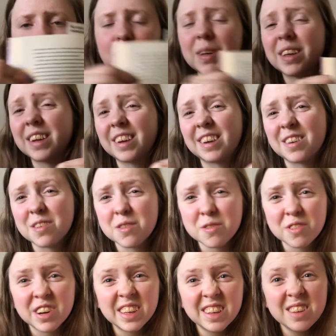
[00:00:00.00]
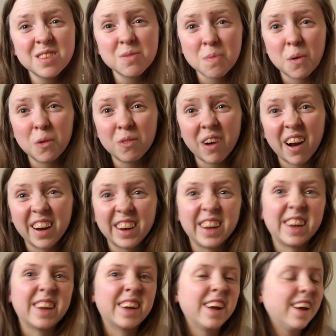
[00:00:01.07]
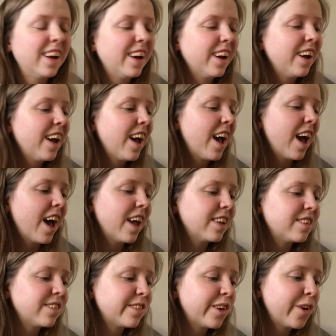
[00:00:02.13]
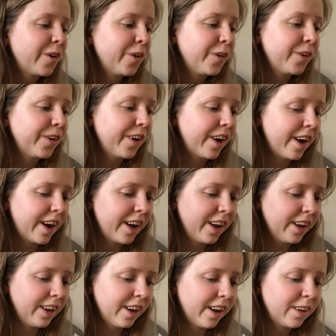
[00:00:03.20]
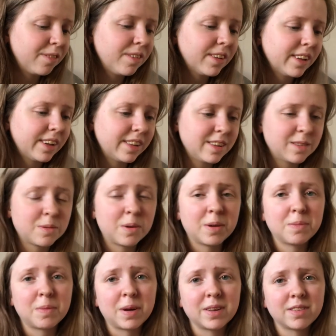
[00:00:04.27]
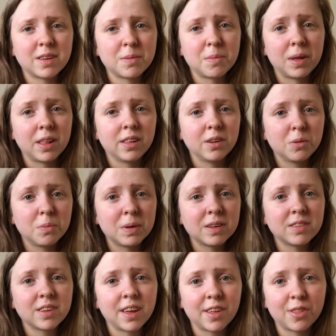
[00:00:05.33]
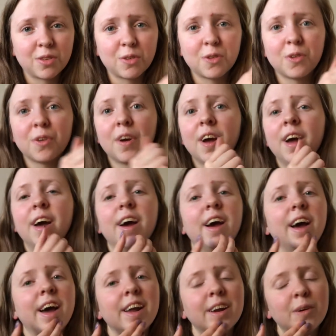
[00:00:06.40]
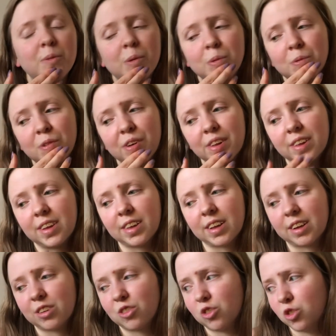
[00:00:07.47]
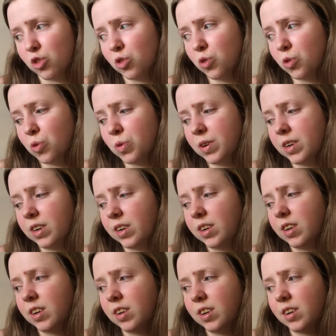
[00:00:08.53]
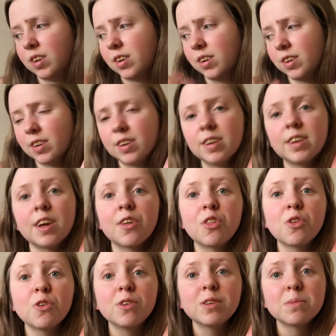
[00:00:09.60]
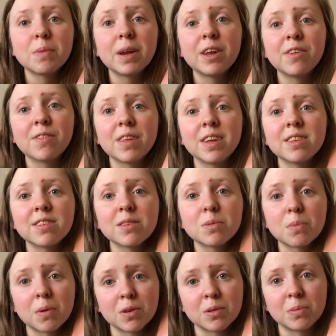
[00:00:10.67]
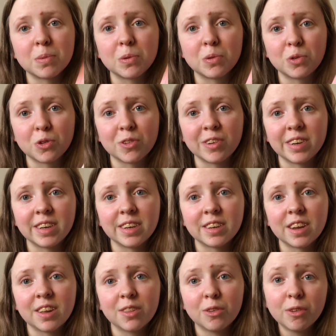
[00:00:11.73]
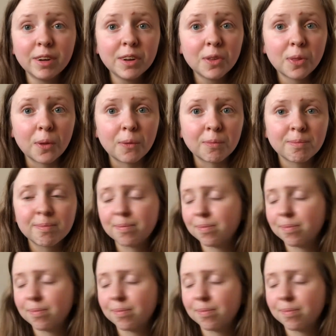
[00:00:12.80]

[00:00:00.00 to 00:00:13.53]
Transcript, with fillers: but like really small writing so uh, I feel like this one might take me a little bit to get through and I would really like to get through as many of these as possible during the readathon.